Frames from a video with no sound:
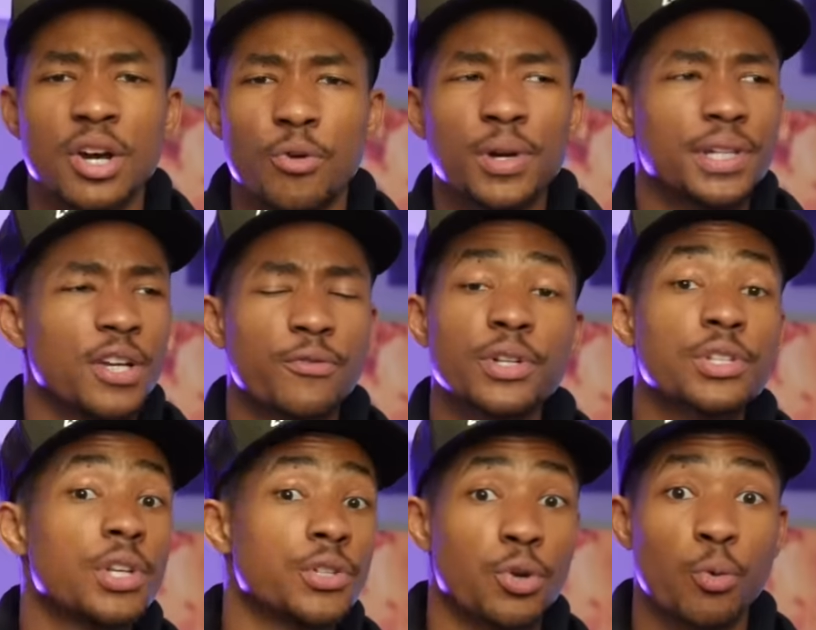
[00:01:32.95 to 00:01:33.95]
What difference
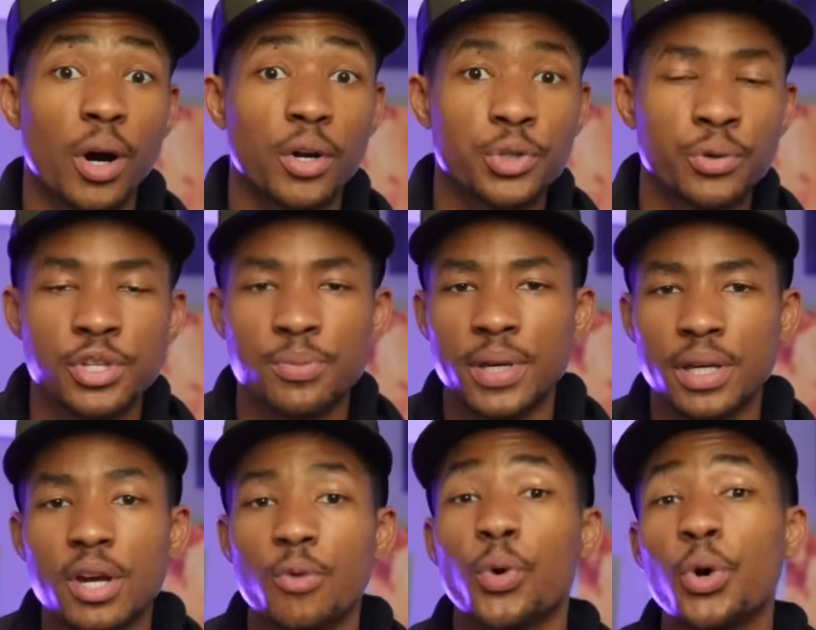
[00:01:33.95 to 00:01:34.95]
does your water choice
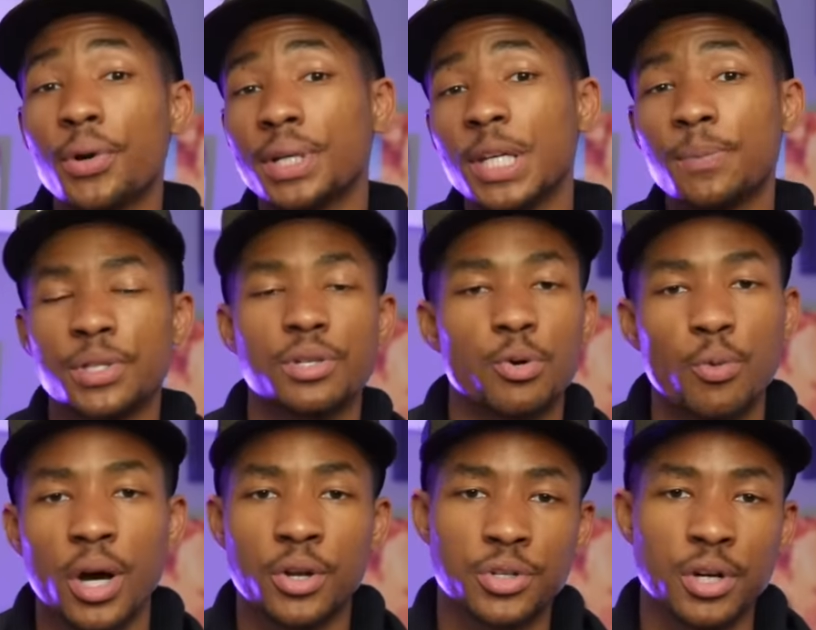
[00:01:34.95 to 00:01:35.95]
make? We're going deep into the
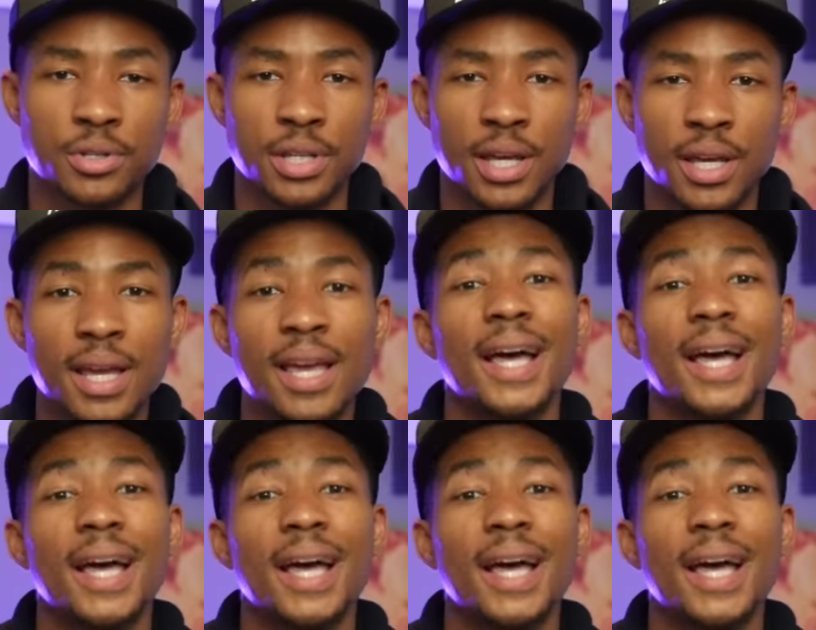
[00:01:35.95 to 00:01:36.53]
water talk today.